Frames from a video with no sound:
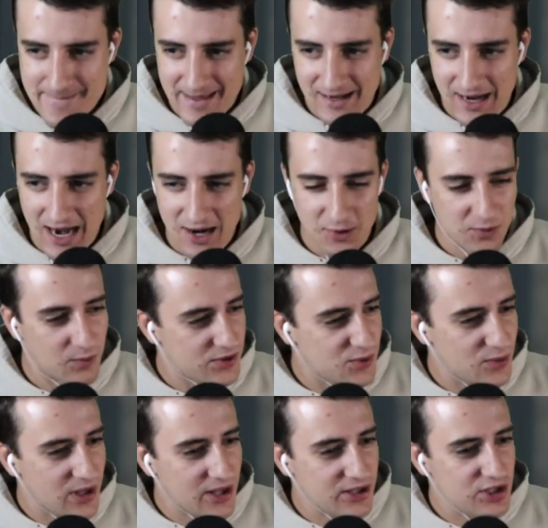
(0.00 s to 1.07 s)
Heroin. What's
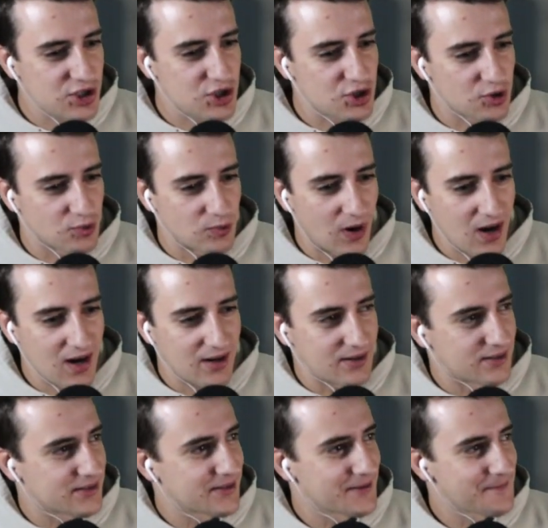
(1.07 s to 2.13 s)
with all these drugs?